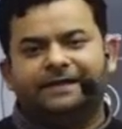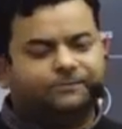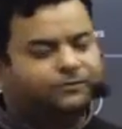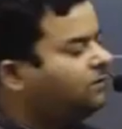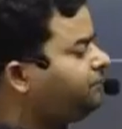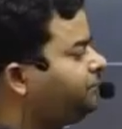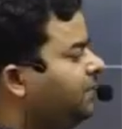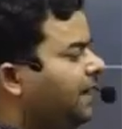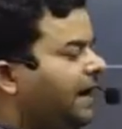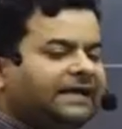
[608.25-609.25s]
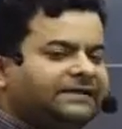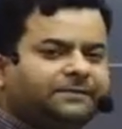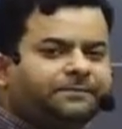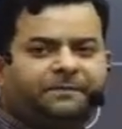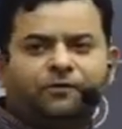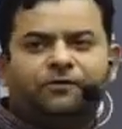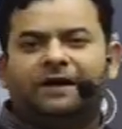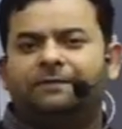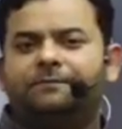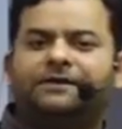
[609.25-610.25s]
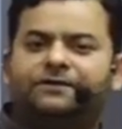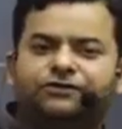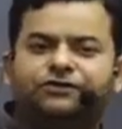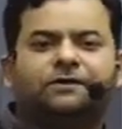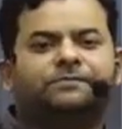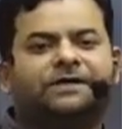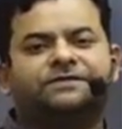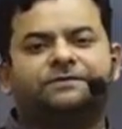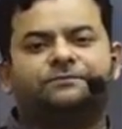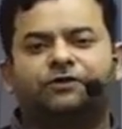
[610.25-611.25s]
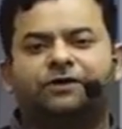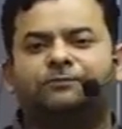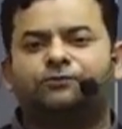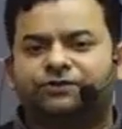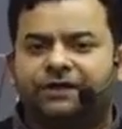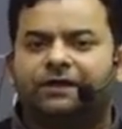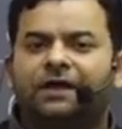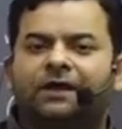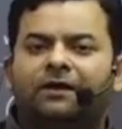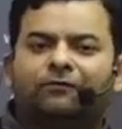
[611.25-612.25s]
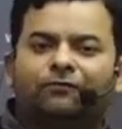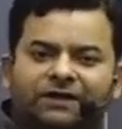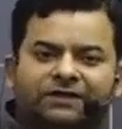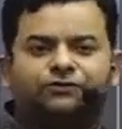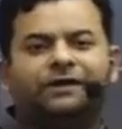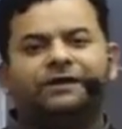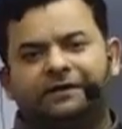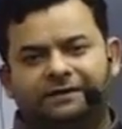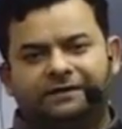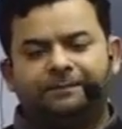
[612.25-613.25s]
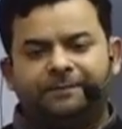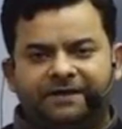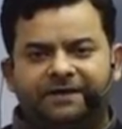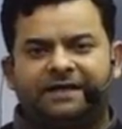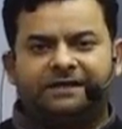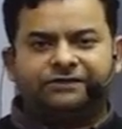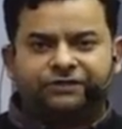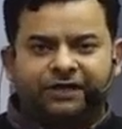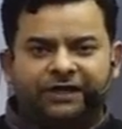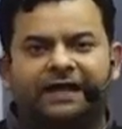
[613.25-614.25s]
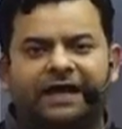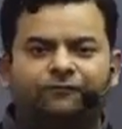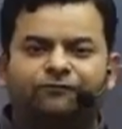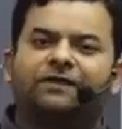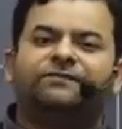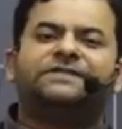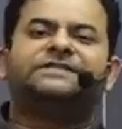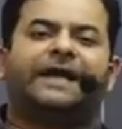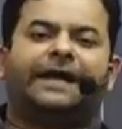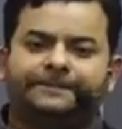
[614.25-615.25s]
of ICP program, International Comparison Program, to see what is UNDP data is saying and where we stand?